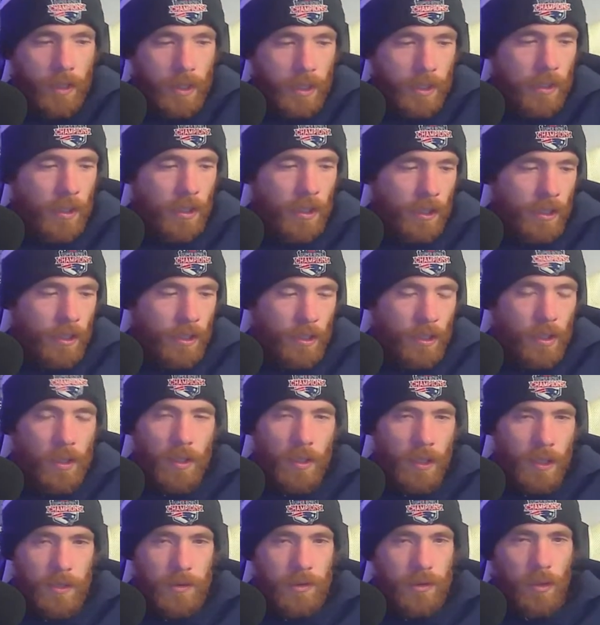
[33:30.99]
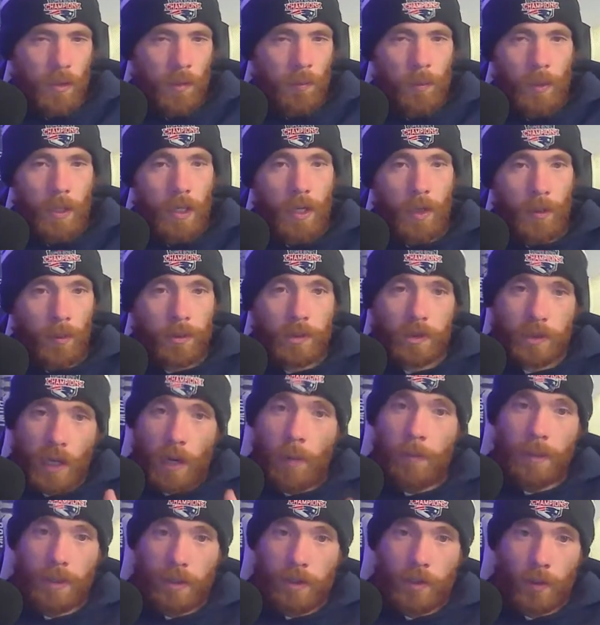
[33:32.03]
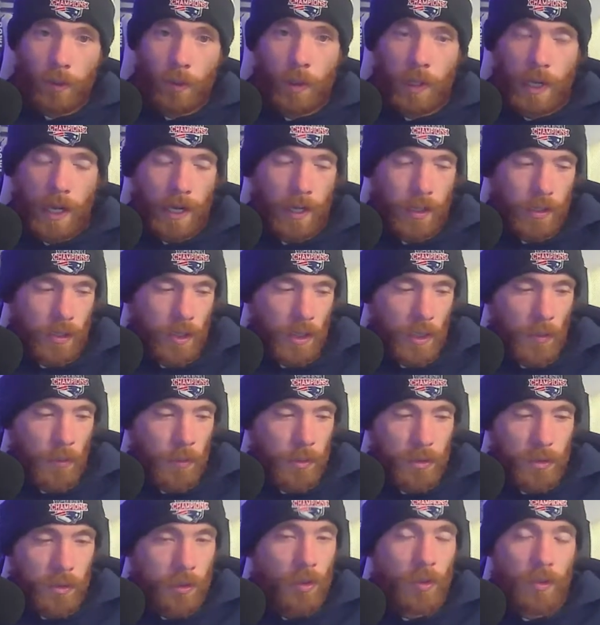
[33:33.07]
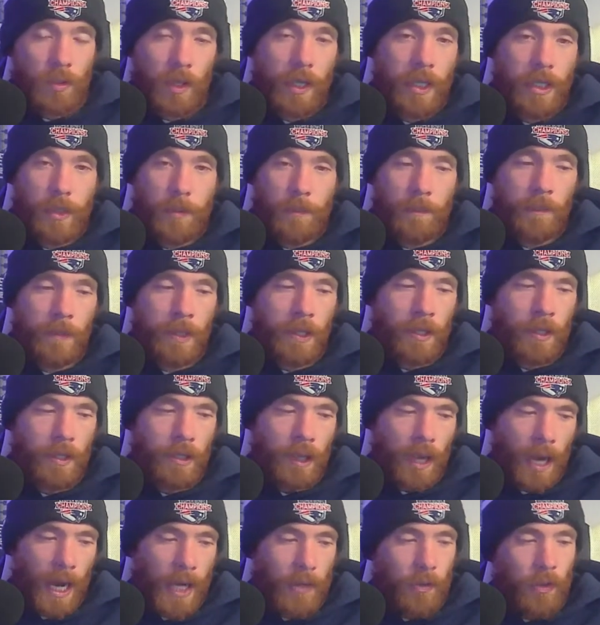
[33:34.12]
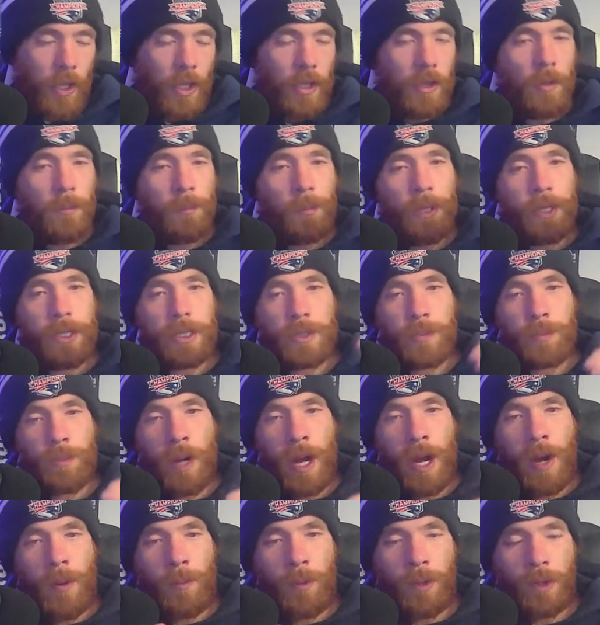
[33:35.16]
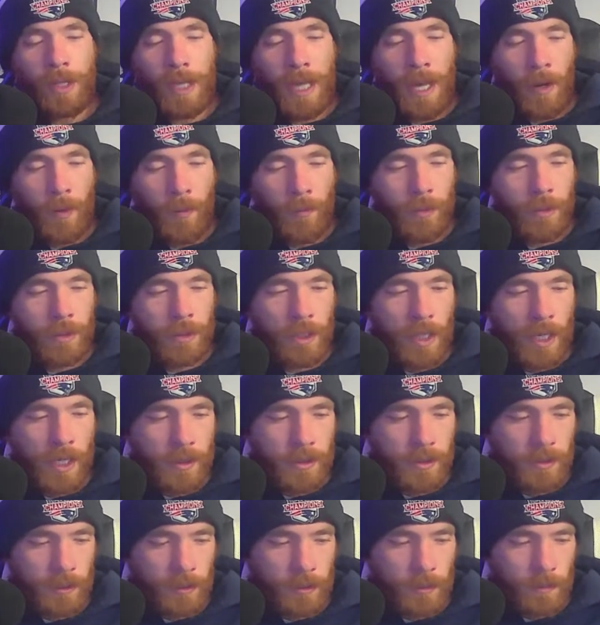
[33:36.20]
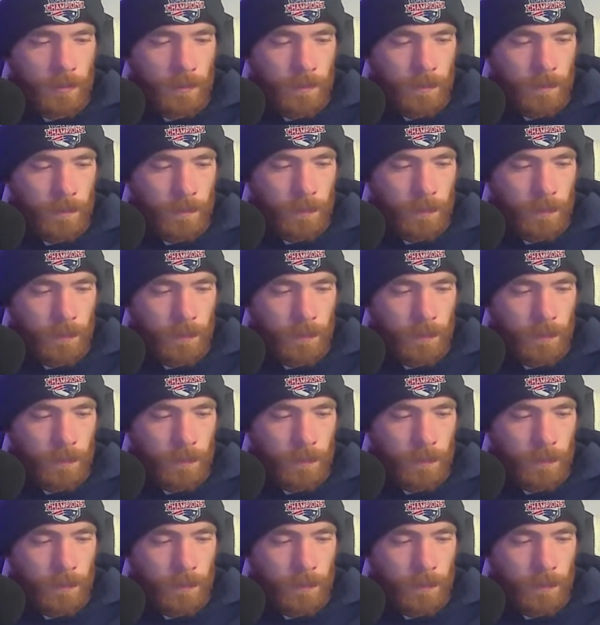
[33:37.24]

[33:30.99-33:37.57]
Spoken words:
Like, his career was coming to an end. He was too, like, I think the biggest problem with Calvin Johnson,